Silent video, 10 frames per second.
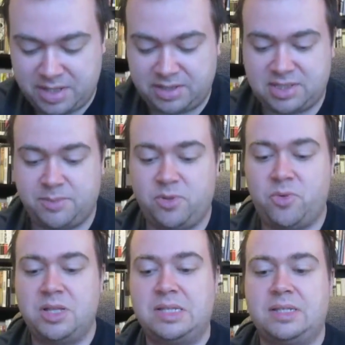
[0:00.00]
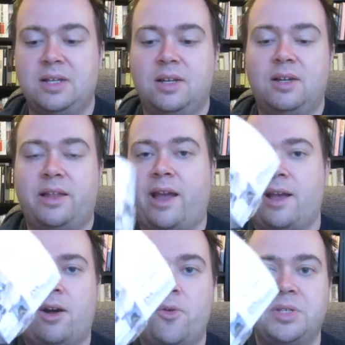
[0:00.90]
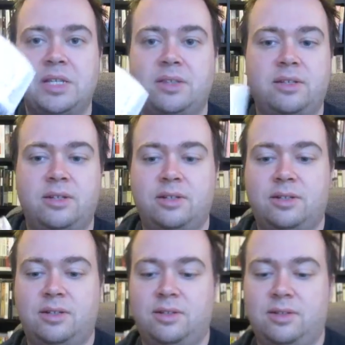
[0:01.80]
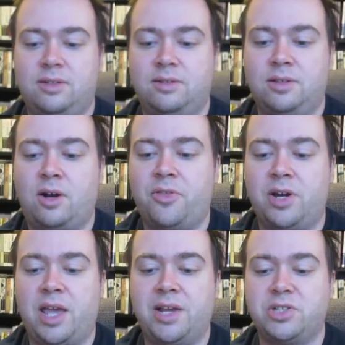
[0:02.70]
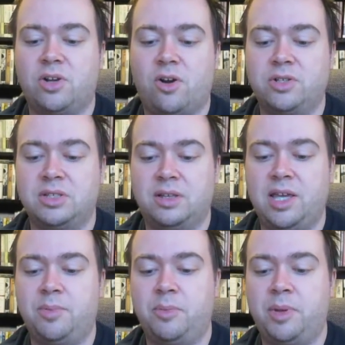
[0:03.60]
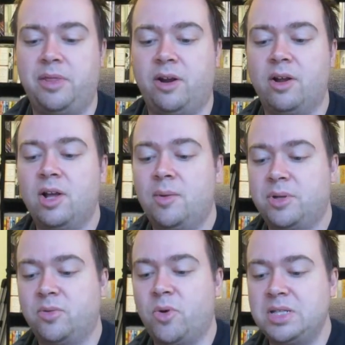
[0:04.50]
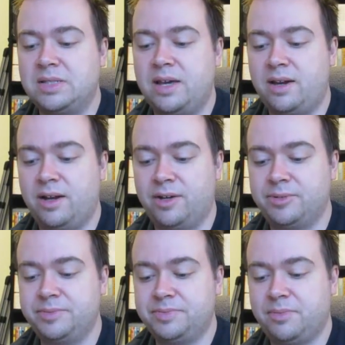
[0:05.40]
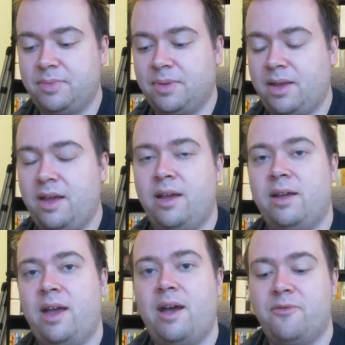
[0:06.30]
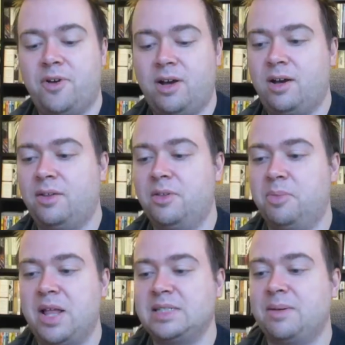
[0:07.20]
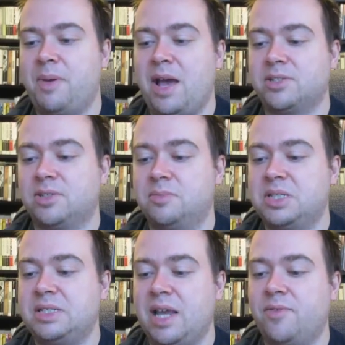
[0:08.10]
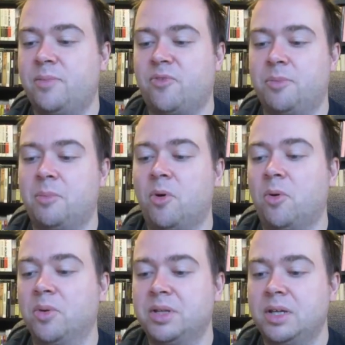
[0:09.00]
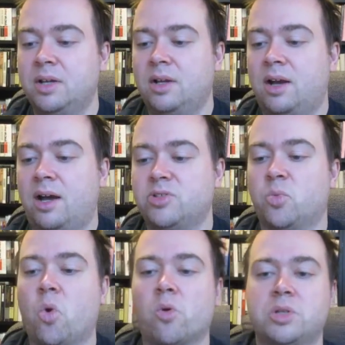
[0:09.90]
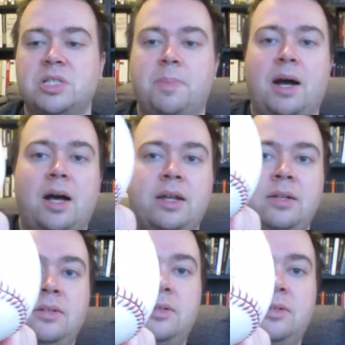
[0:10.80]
that some of the ones, like I always get the authentication cards and keep them in there. But the ones that have the plastic bags on them, save them from the mold. There's Warren Spahn,